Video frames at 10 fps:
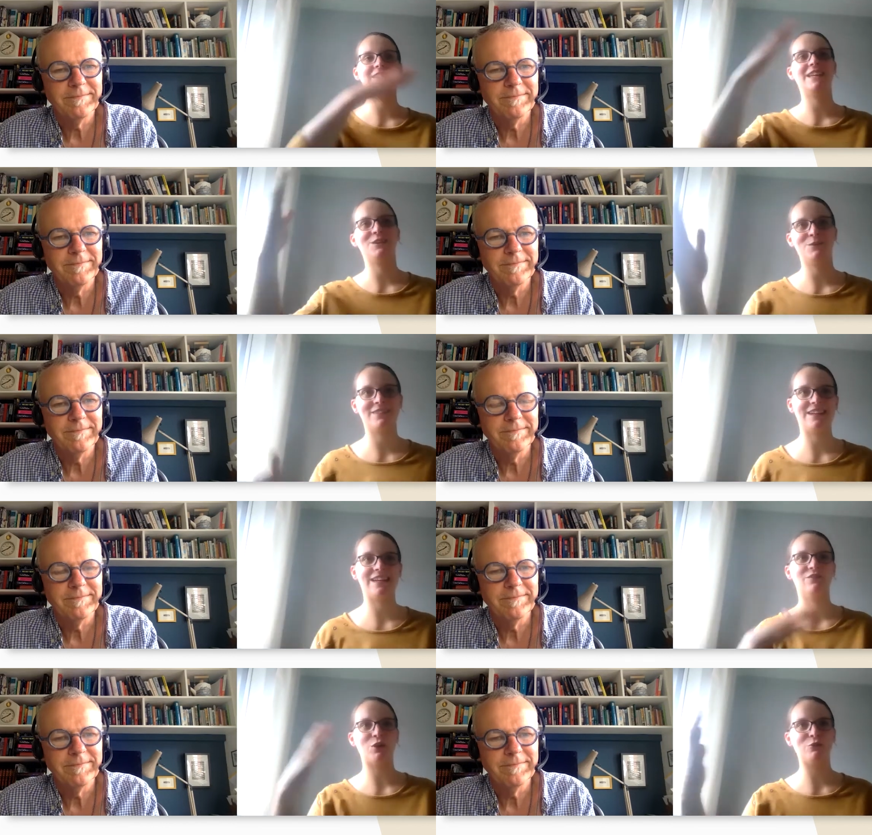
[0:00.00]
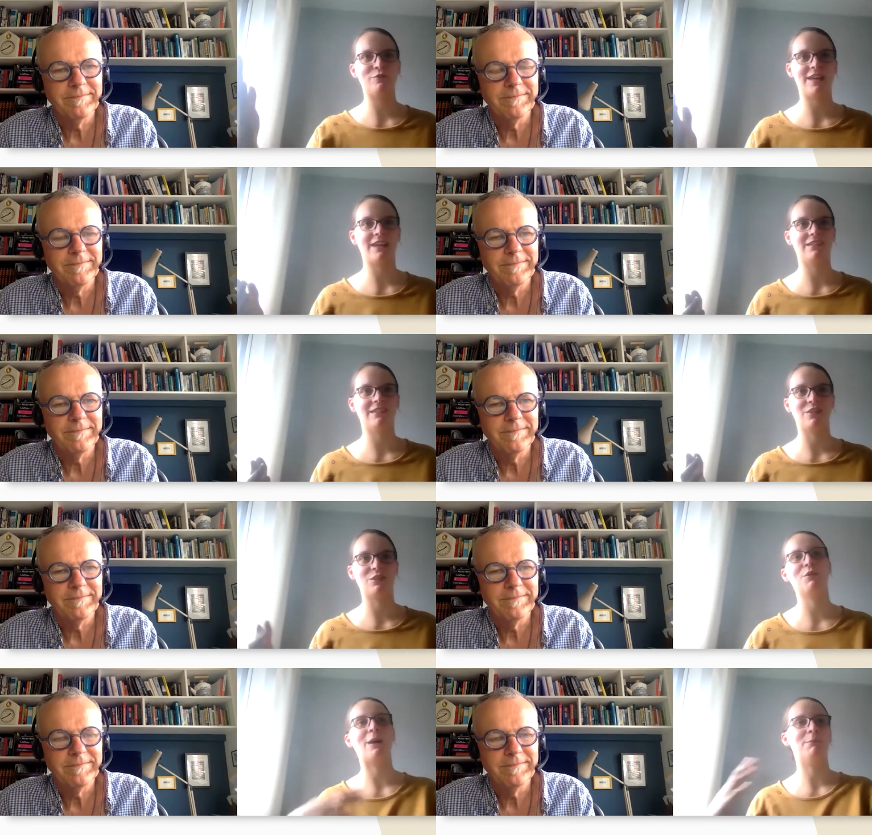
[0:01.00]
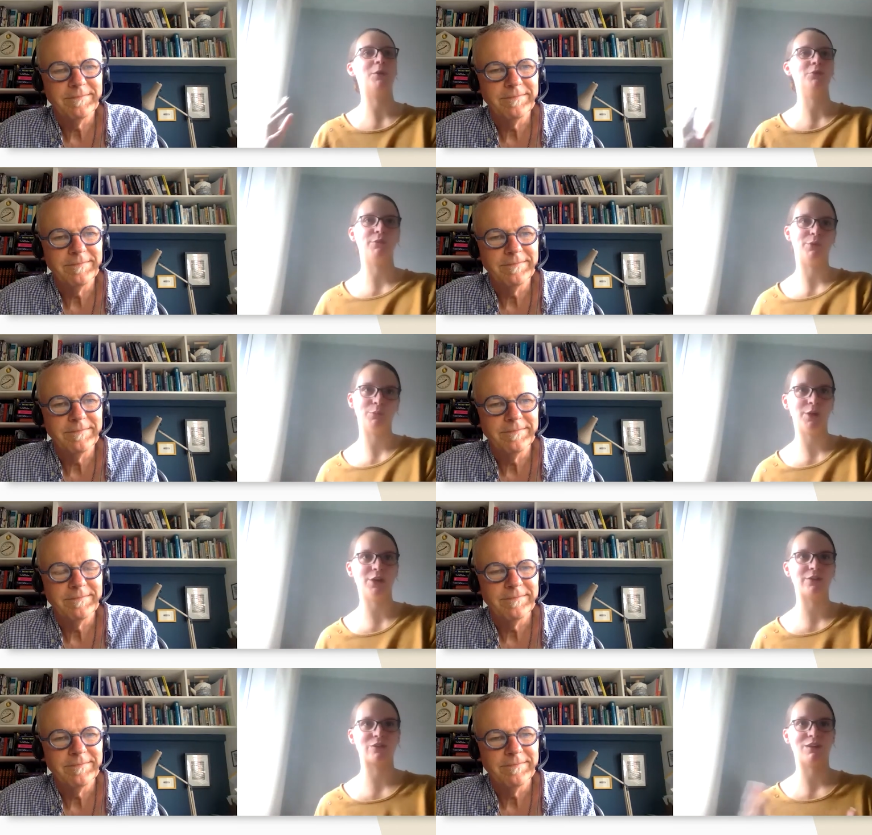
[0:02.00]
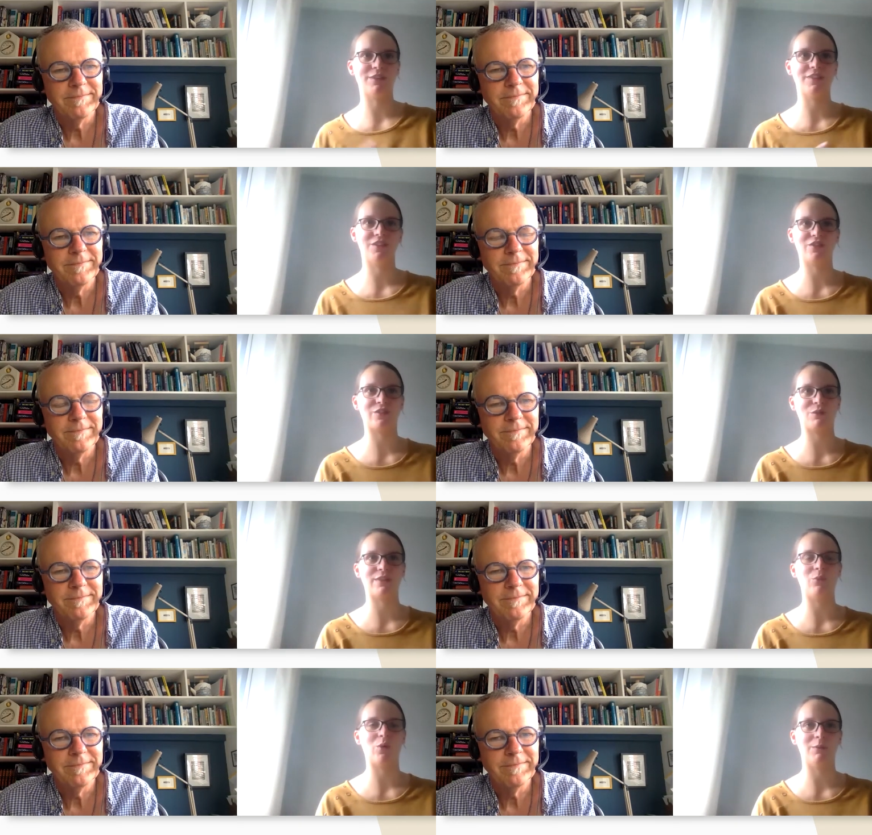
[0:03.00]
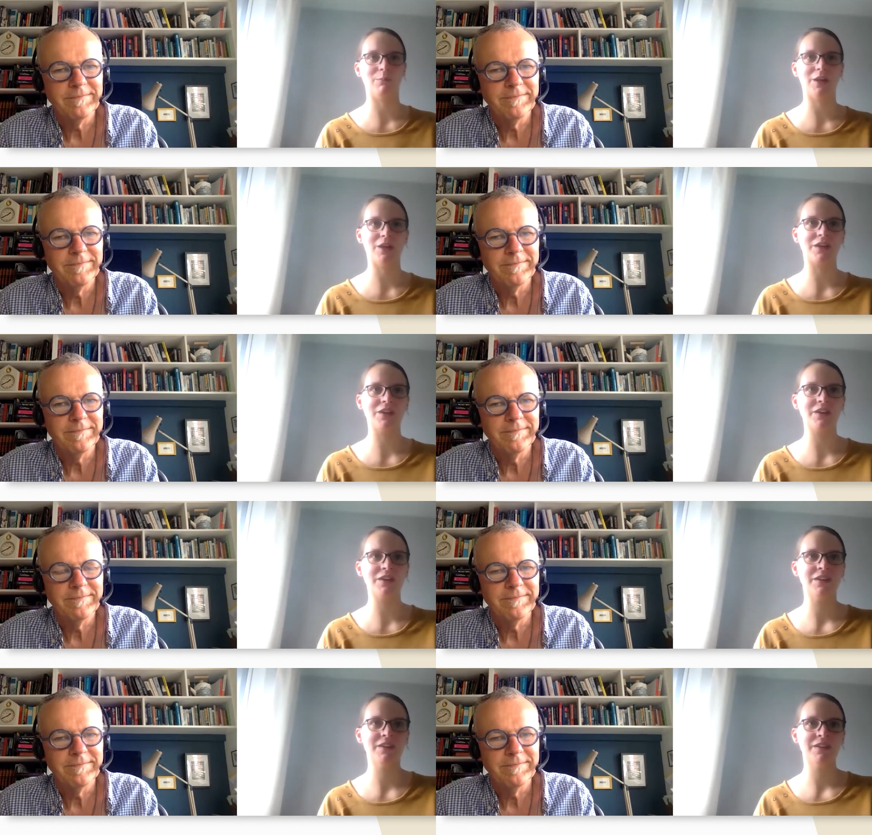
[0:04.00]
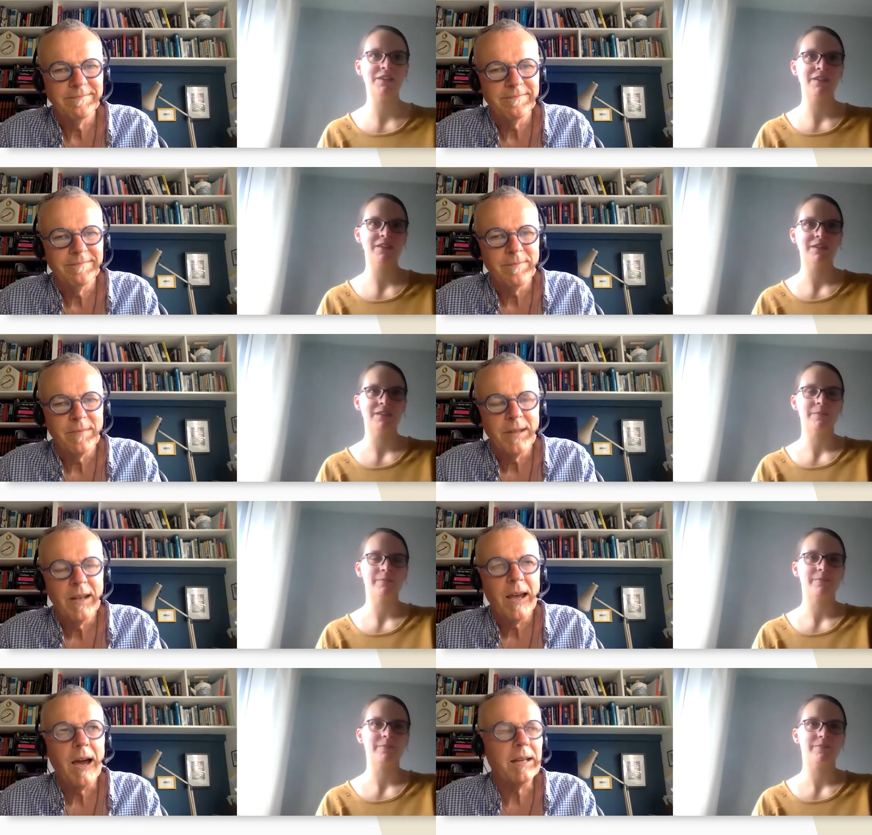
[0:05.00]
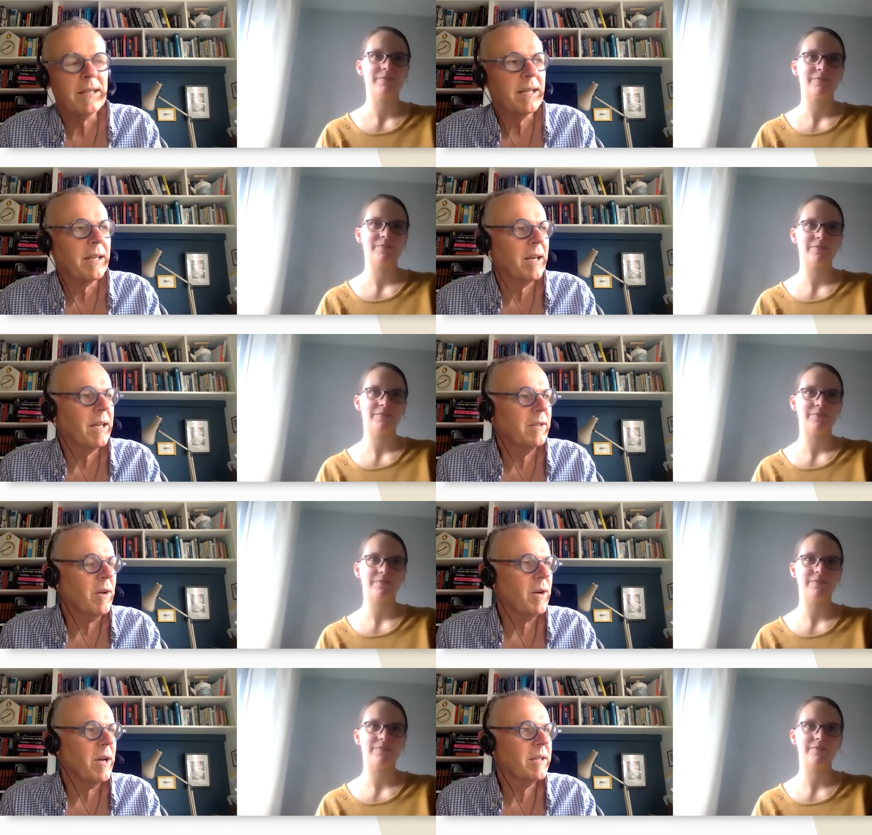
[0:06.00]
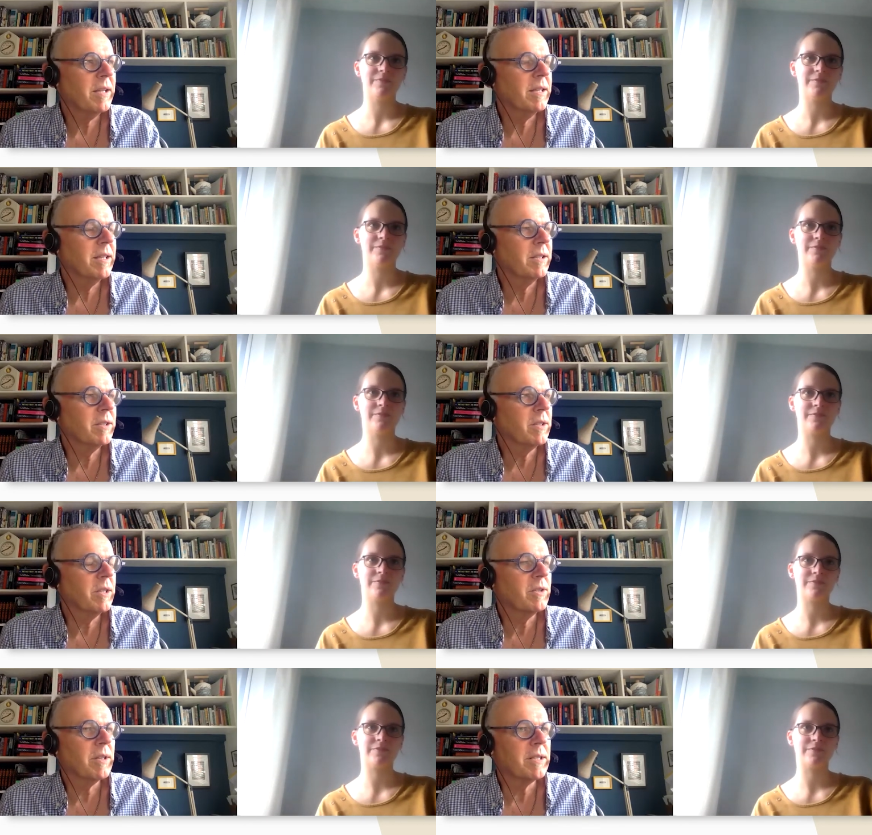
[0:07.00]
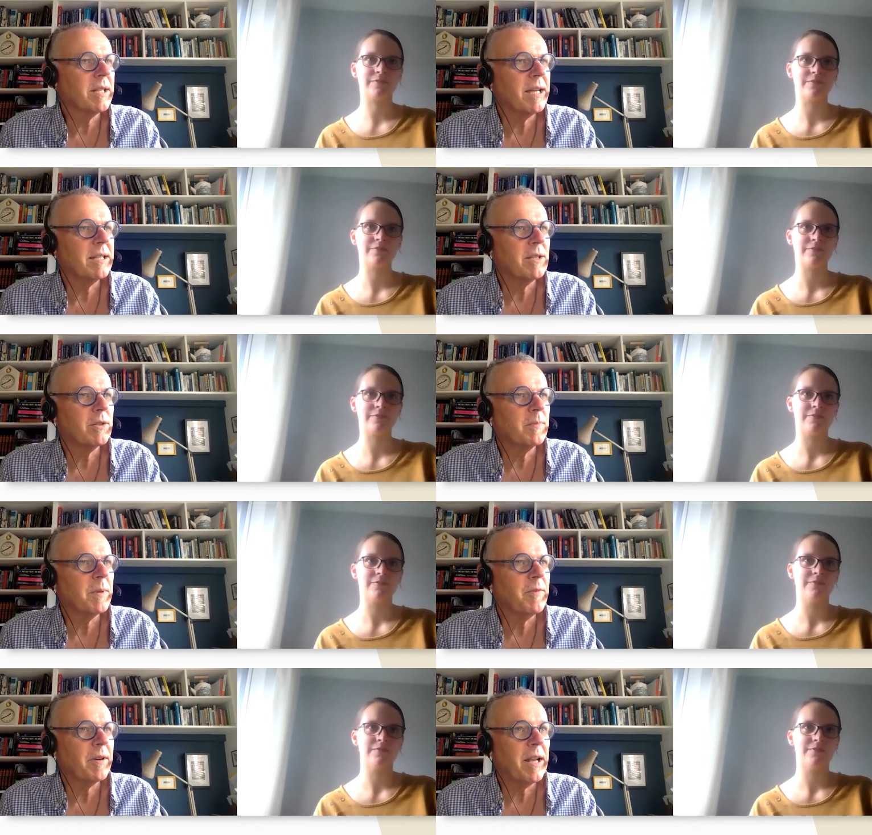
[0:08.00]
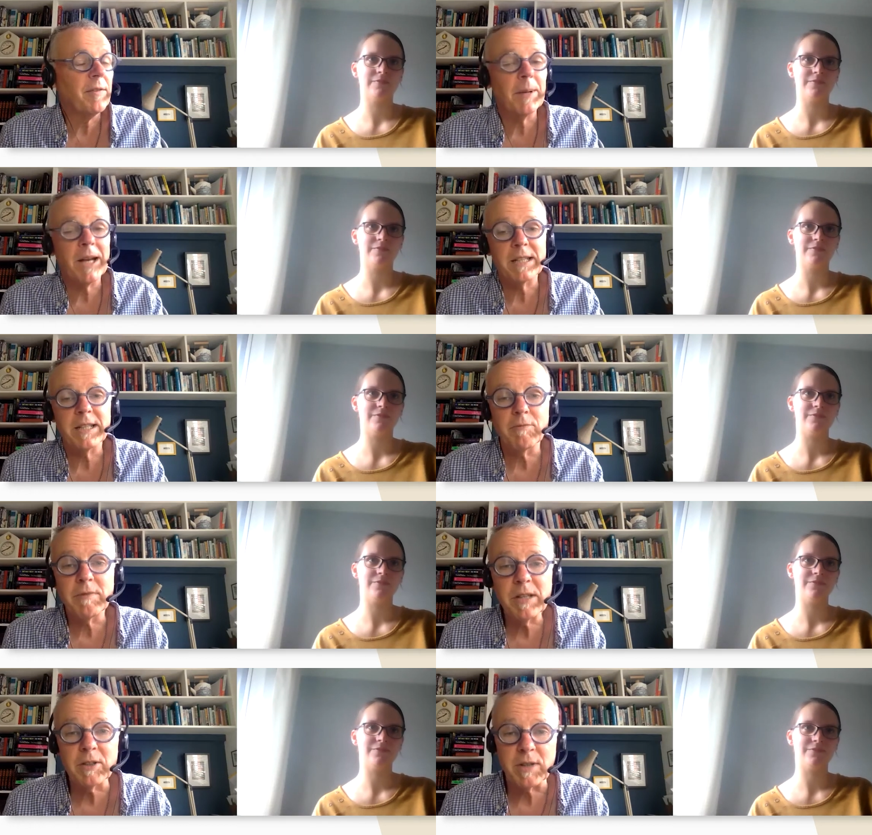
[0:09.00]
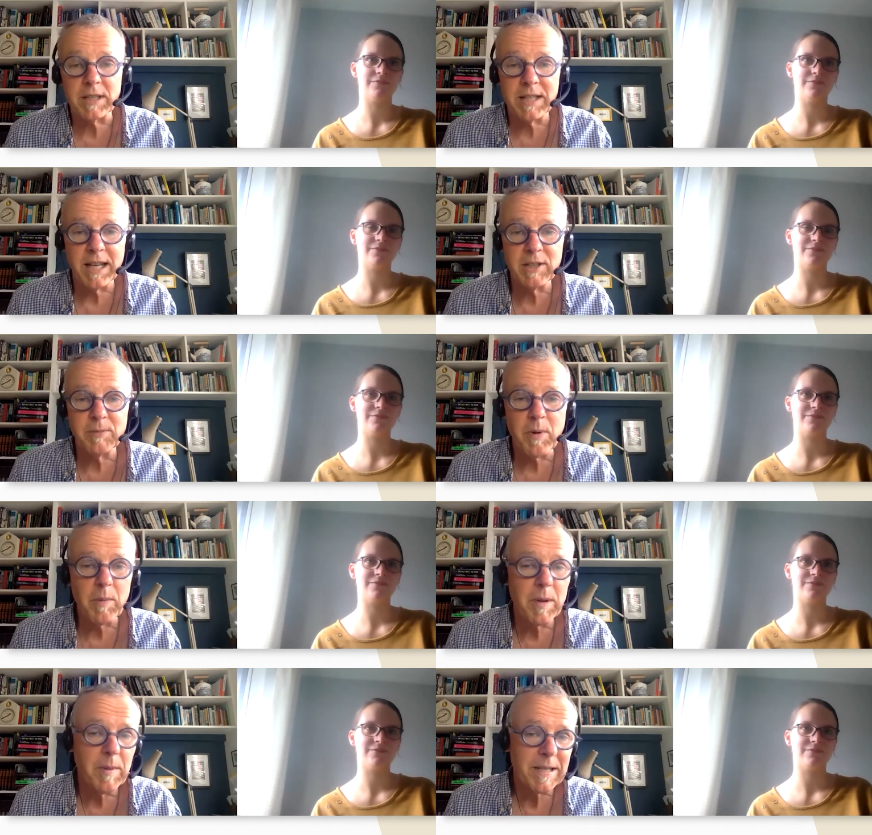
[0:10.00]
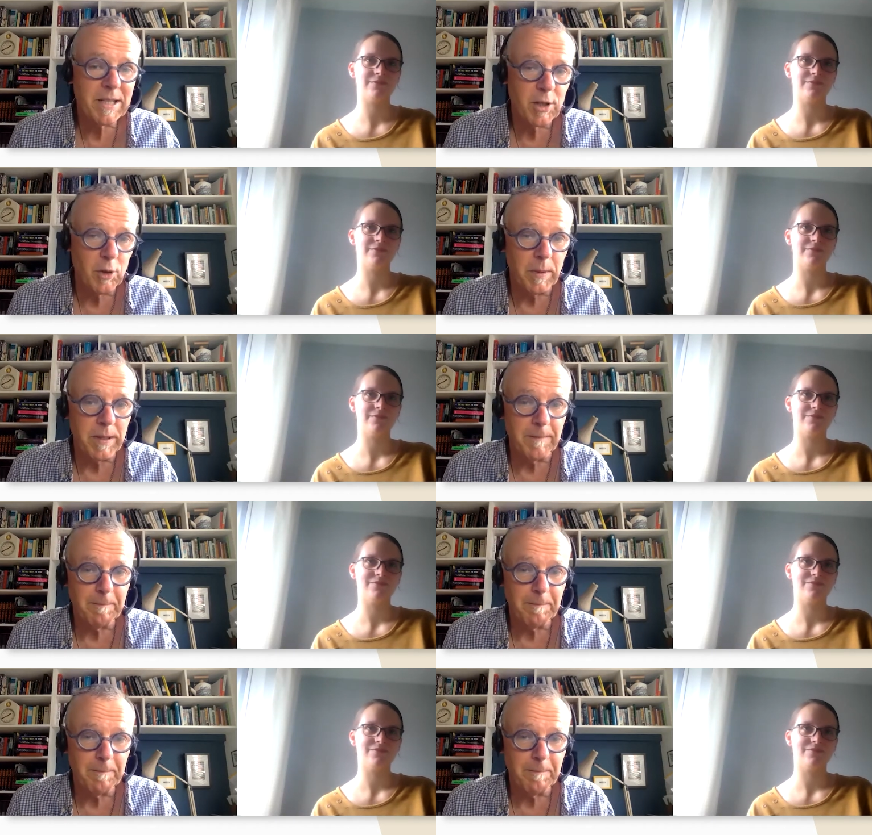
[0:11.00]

Speaker 1: continuously evolving throughout multiple books rather than just through that one book?
Speaker 2: I think, you know, the, the, the trick to that is you should be very clever, but actually, the real trick to that is you'd probably be a bit stupid.